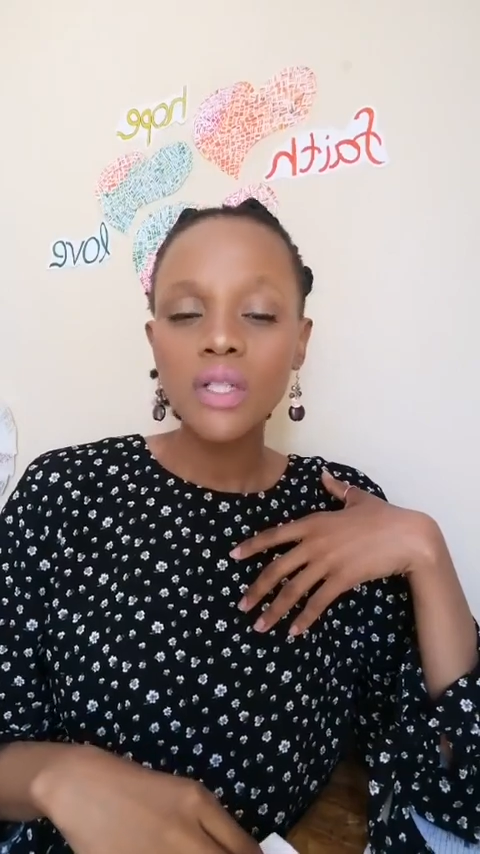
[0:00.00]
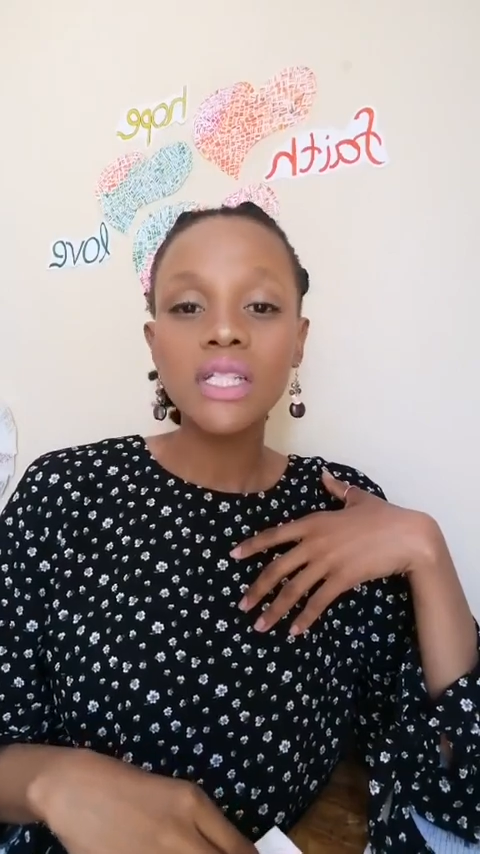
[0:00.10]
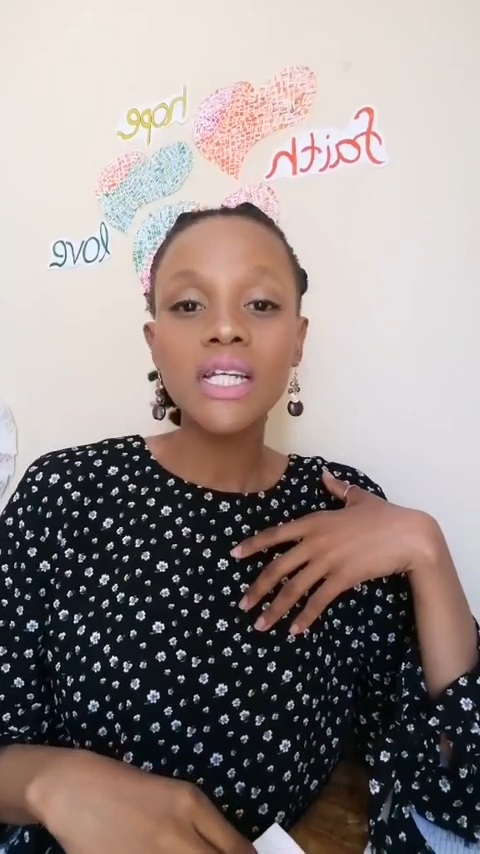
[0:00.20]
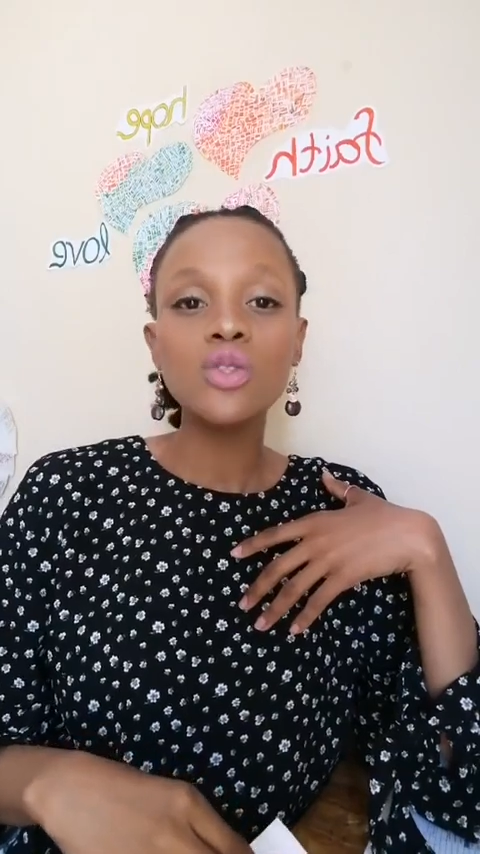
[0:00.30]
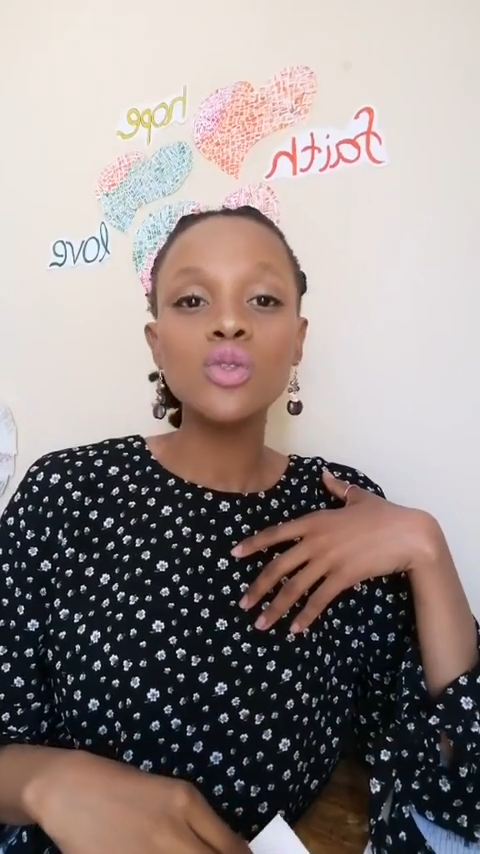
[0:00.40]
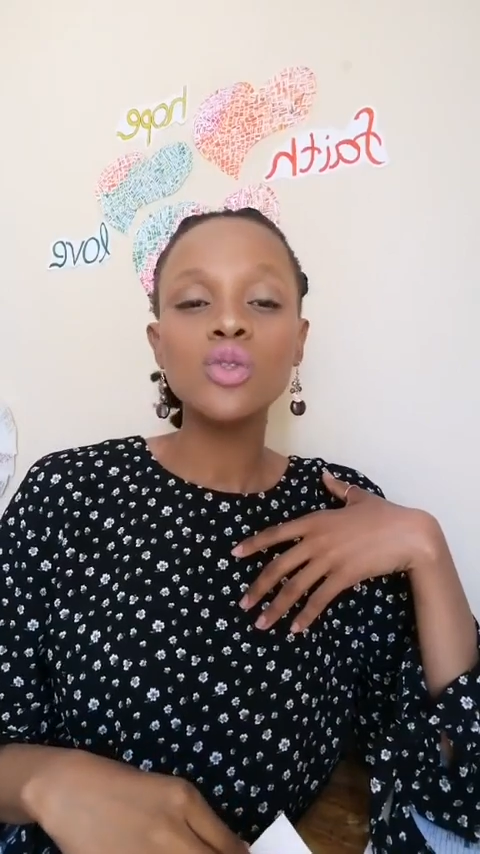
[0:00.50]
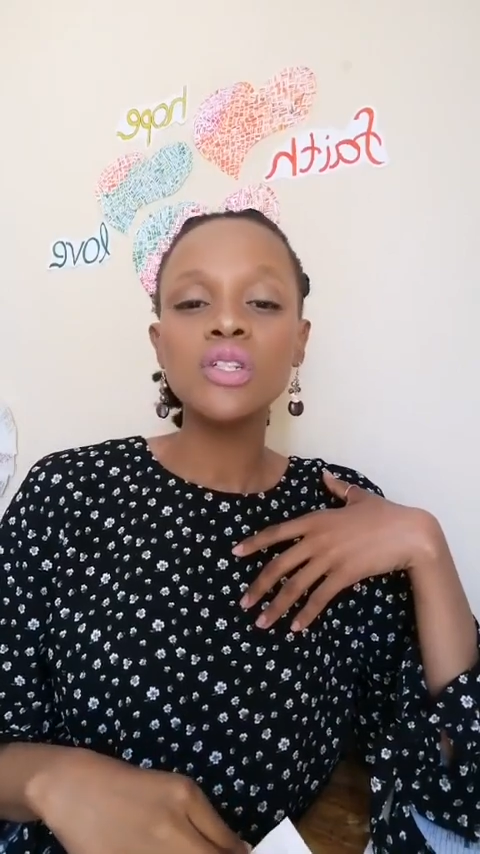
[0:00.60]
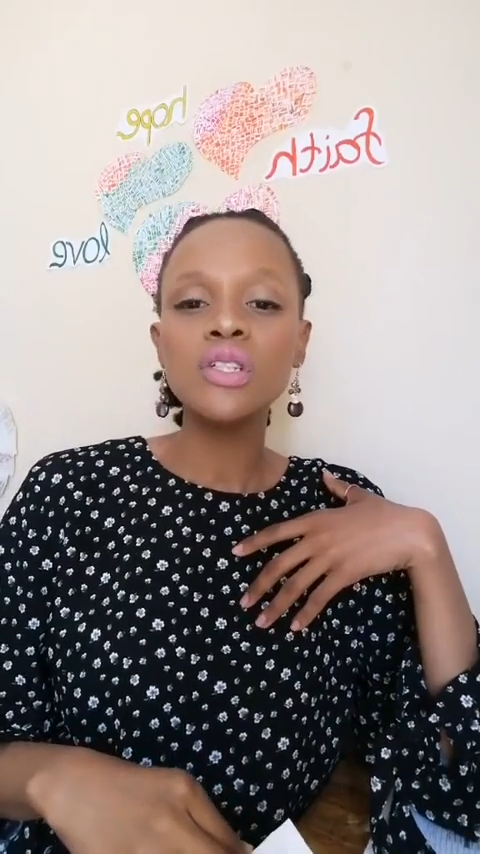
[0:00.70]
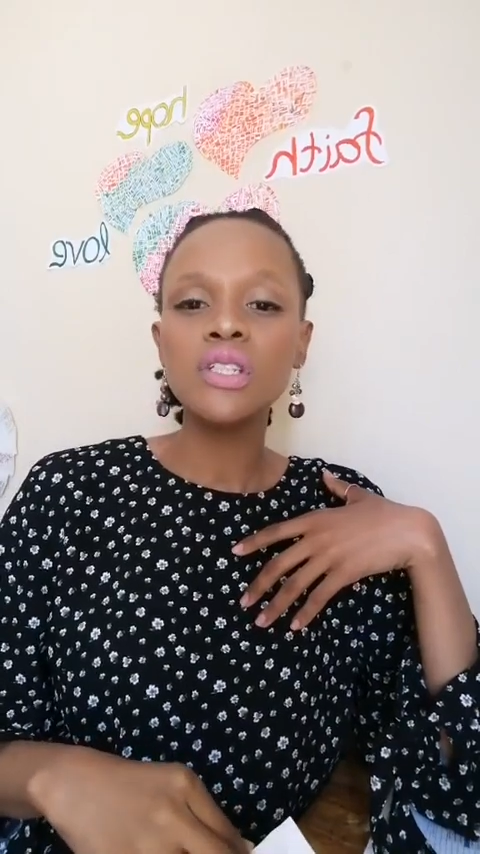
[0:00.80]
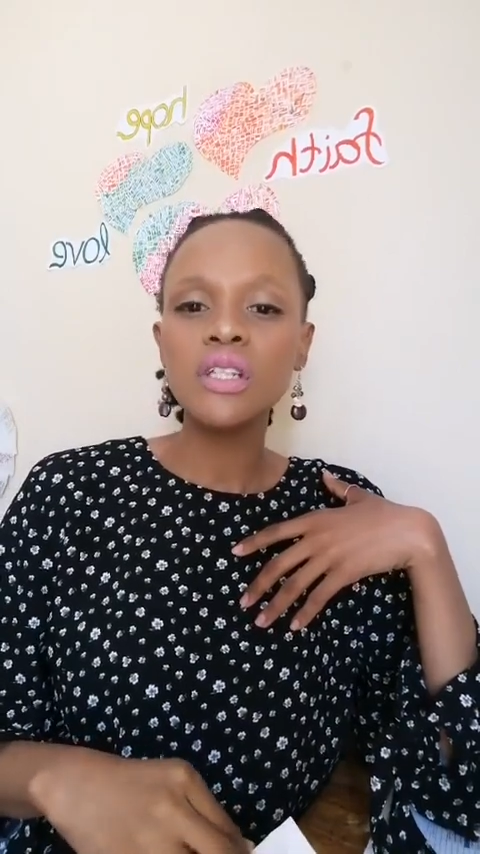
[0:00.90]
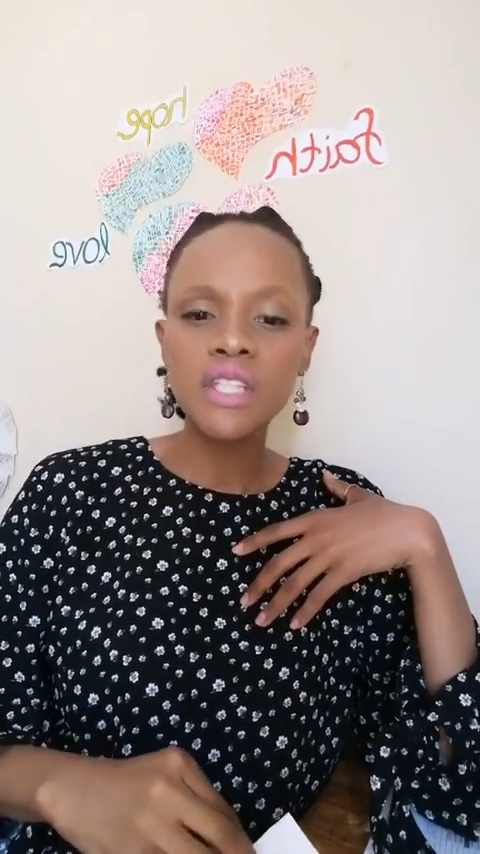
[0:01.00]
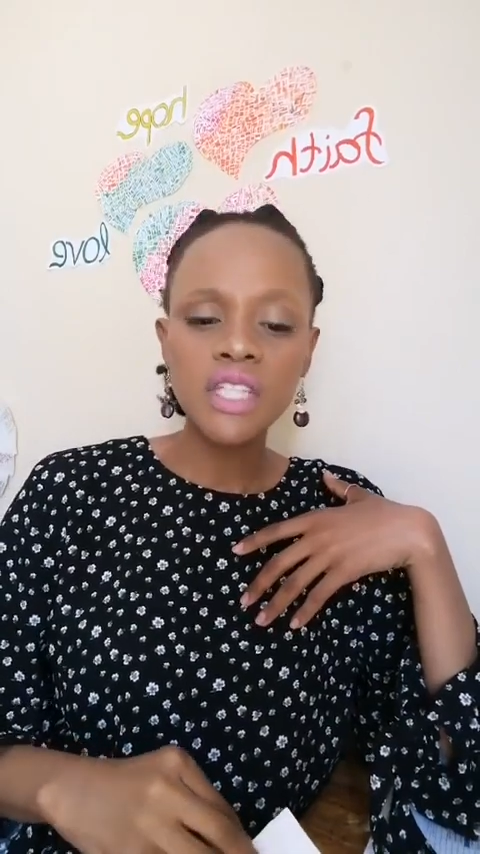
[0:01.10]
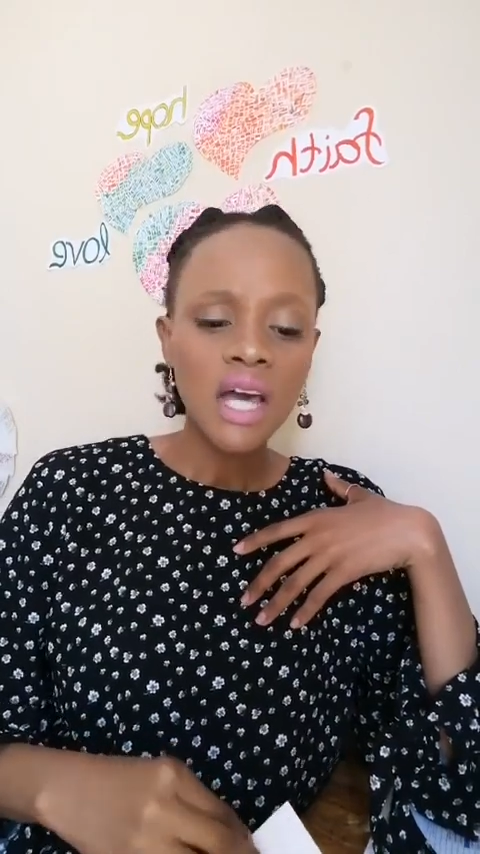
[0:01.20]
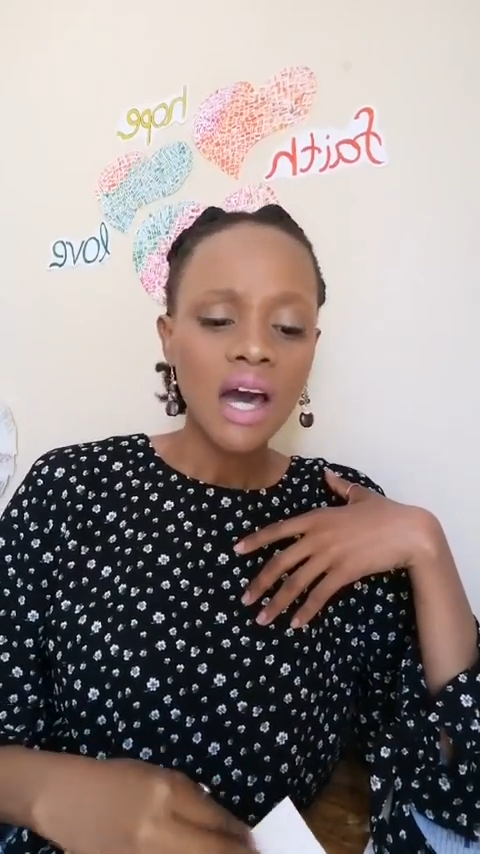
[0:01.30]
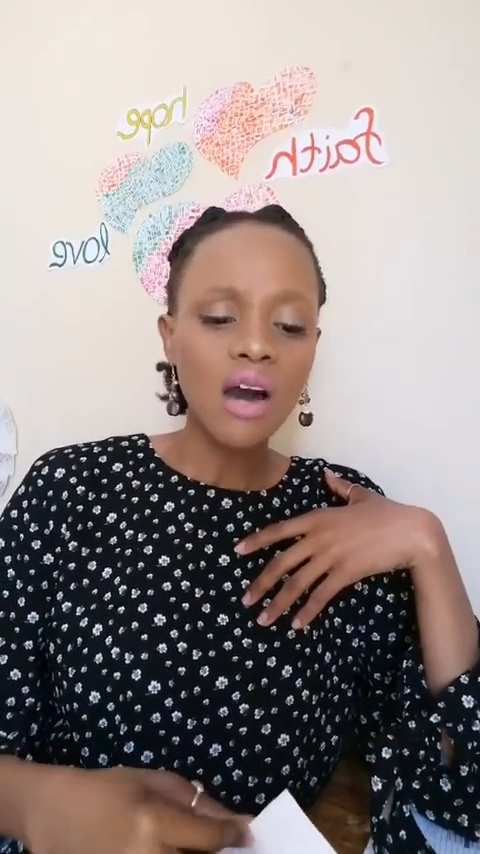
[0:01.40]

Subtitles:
did I do to deserve this?